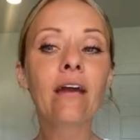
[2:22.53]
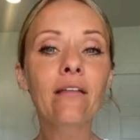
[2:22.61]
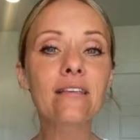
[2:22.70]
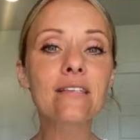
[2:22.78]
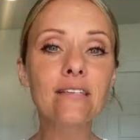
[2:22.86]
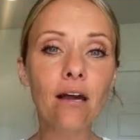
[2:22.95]

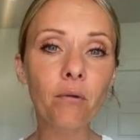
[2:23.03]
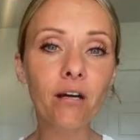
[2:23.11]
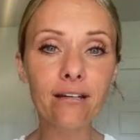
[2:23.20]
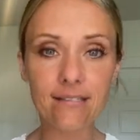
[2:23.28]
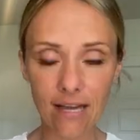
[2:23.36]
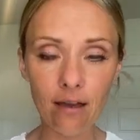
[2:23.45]
The summer
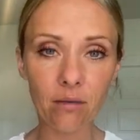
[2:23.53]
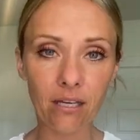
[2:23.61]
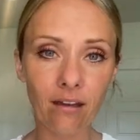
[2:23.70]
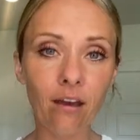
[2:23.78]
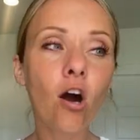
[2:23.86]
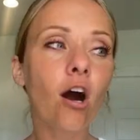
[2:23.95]
is
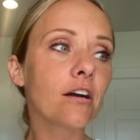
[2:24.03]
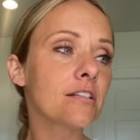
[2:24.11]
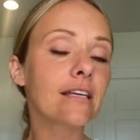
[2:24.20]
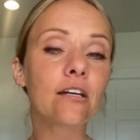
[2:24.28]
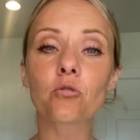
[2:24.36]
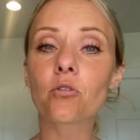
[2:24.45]
coming. Our
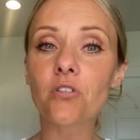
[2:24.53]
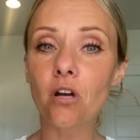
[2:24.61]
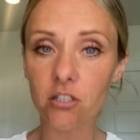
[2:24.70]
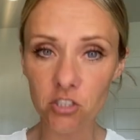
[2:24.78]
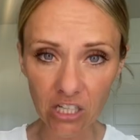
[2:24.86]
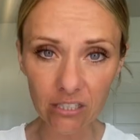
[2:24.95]
schedules
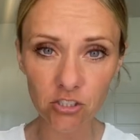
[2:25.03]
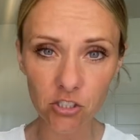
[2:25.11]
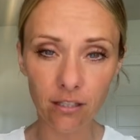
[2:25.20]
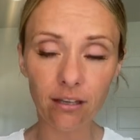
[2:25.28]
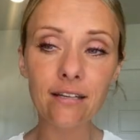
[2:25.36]
are changing.